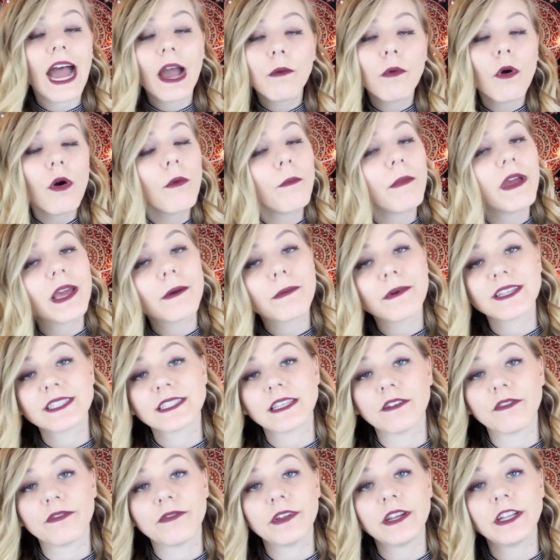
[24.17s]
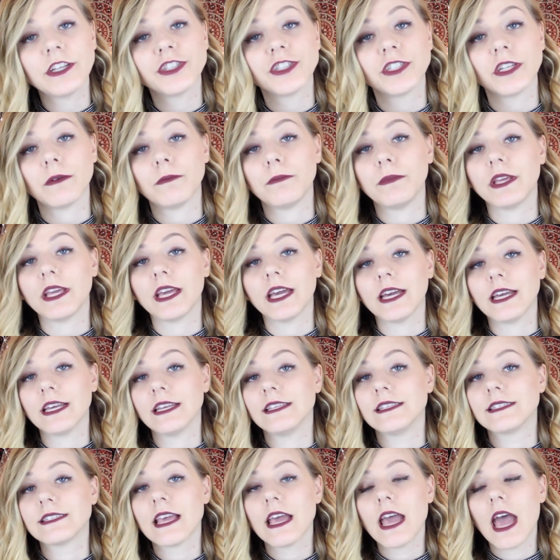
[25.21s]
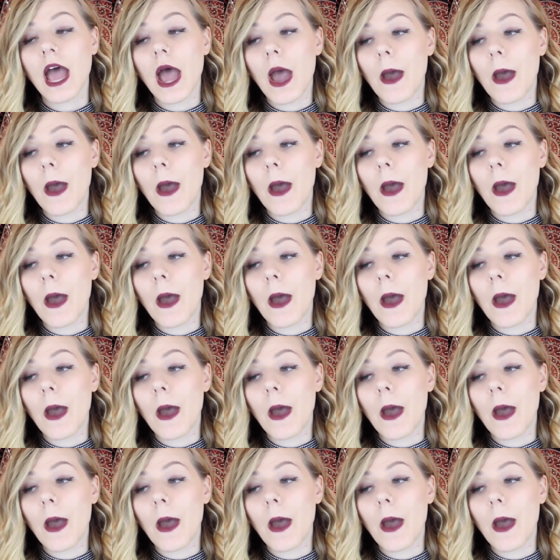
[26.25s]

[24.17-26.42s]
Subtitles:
I won't make myself finish it because